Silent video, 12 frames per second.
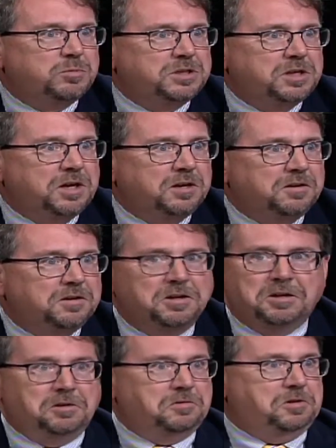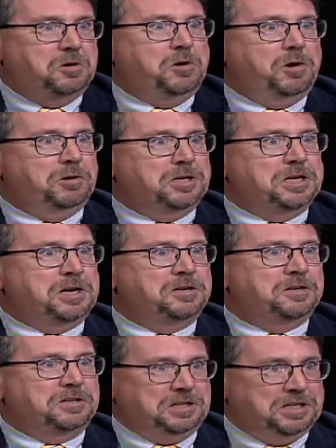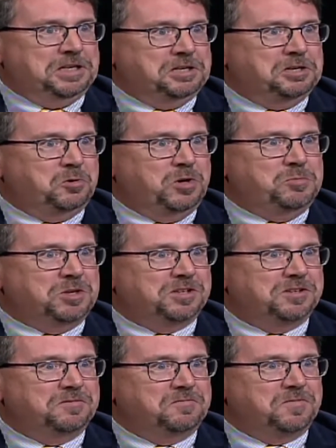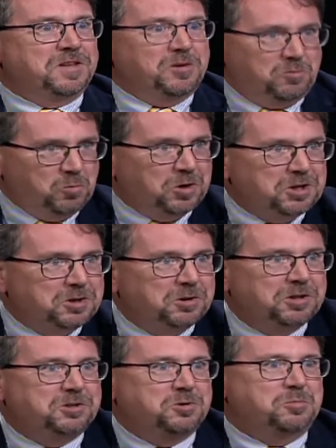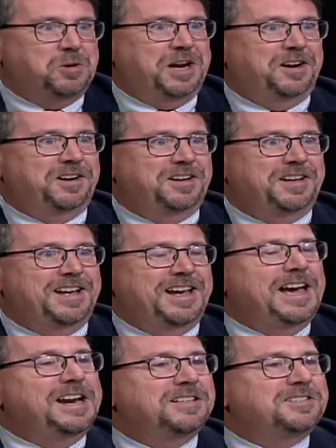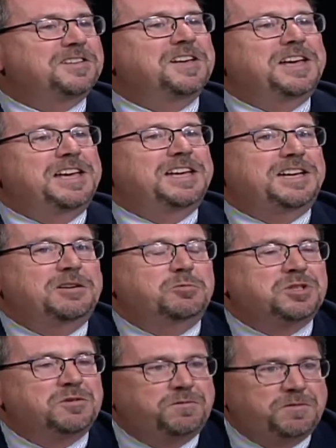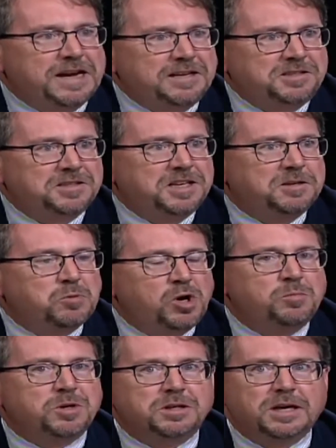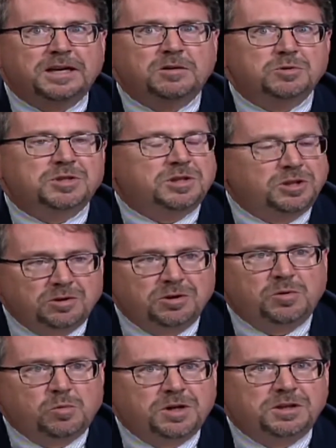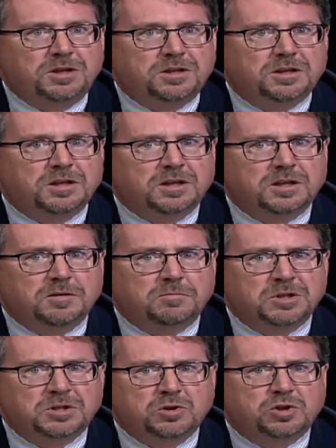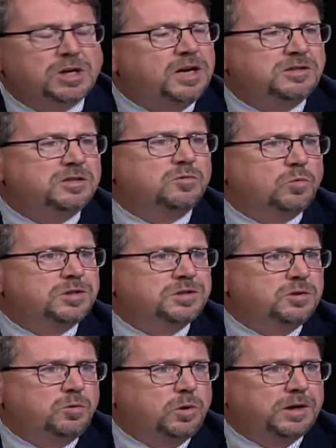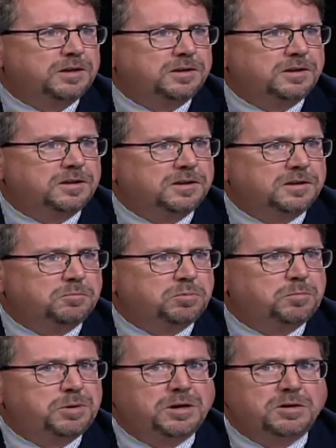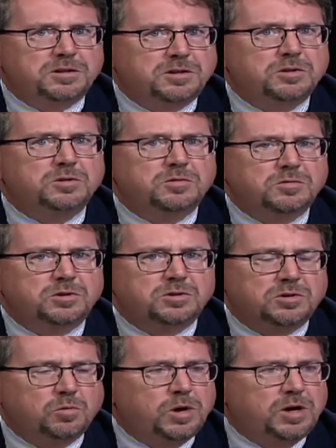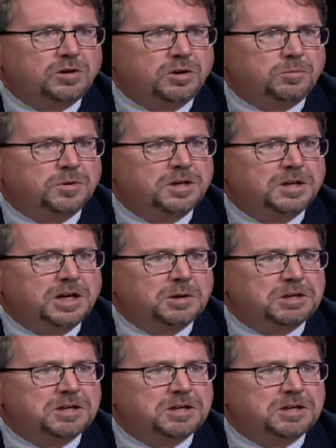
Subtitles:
done. They're already in an agreement. What are you going to do about it? And it was a fascinating moment, and it was clearly one that Mr. Johnson wasn't quite prepared to welcome. I mean,